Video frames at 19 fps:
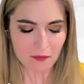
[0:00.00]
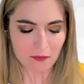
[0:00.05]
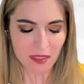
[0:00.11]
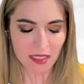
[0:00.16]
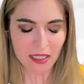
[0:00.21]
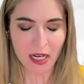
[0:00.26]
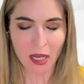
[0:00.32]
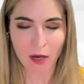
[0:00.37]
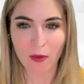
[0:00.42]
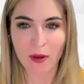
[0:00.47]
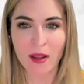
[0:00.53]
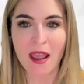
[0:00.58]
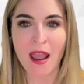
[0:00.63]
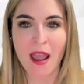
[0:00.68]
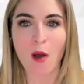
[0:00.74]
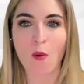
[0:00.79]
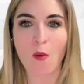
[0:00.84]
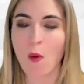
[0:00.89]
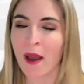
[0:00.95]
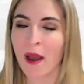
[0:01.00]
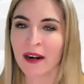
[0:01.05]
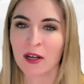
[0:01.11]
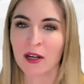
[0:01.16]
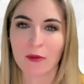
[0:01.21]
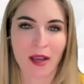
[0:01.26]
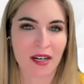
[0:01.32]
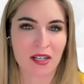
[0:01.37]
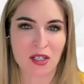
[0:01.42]
Now, what a
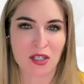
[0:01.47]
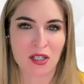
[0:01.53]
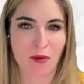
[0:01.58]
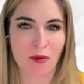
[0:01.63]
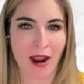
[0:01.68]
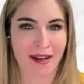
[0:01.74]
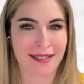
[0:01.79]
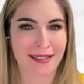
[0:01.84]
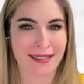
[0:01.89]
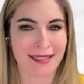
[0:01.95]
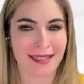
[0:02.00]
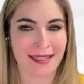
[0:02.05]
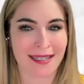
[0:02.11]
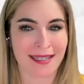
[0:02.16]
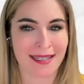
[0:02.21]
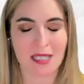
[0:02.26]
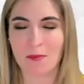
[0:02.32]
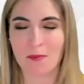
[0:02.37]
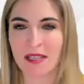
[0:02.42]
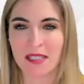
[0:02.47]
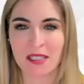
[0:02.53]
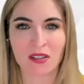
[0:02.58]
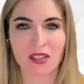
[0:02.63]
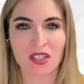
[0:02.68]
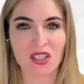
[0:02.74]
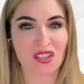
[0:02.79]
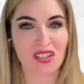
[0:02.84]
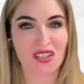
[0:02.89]
gratitude practice is
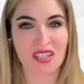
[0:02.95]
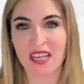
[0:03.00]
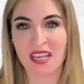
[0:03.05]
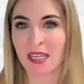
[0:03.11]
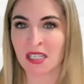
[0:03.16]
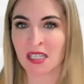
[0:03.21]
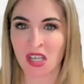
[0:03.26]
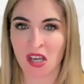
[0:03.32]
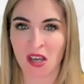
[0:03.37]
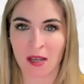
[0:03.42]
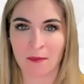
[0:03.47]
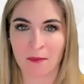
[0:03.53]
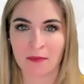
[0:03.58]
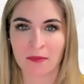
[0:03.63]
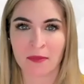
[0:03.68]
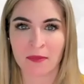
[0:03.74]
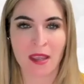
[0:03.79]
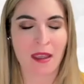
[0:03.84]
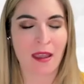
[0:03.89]
basically just taking time,